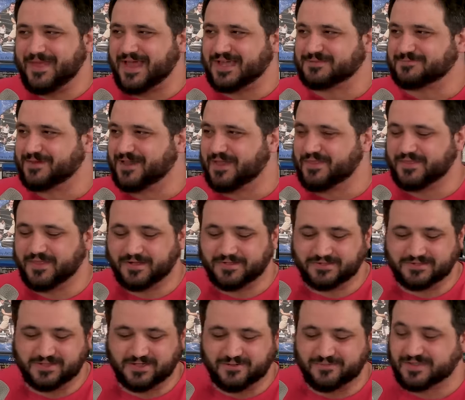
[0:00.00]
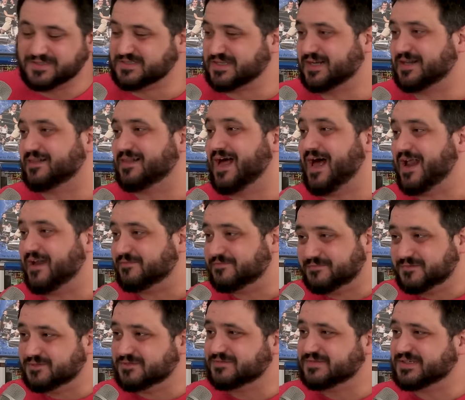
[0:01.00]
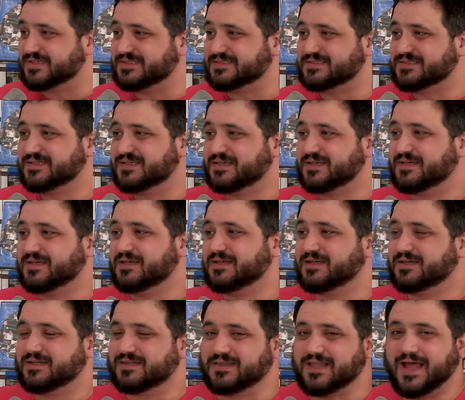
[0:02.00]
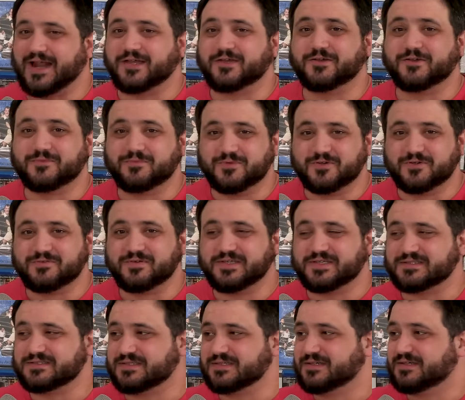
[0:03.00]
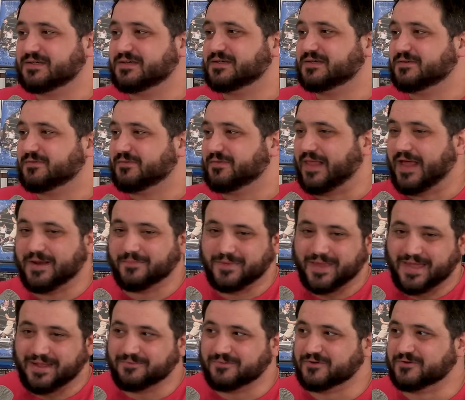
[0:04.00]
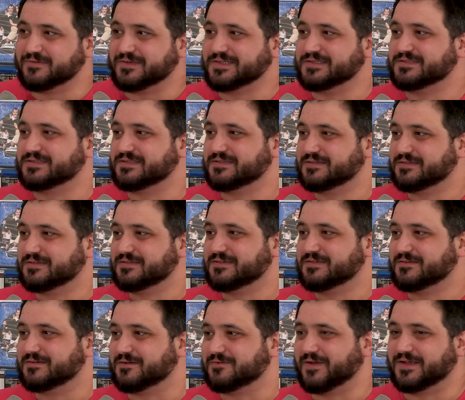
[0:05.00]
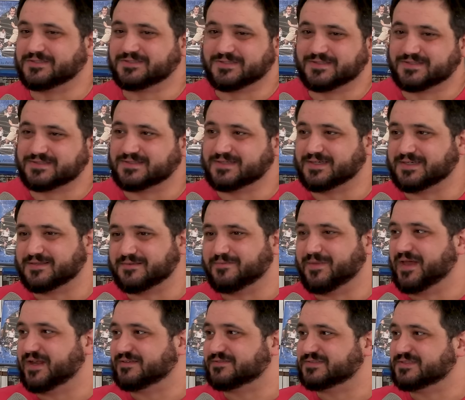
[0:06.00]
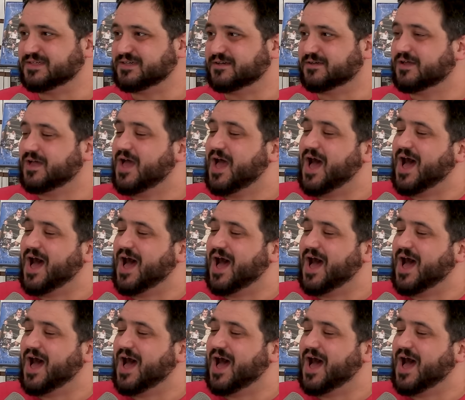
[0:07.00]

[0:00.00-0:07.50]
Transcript: Max Beyond Thunderdome. He's in a lot of movies. He's so awesome. A lot of good movies. A lot of bad movies. Revenge of the Sith, Man of Steel.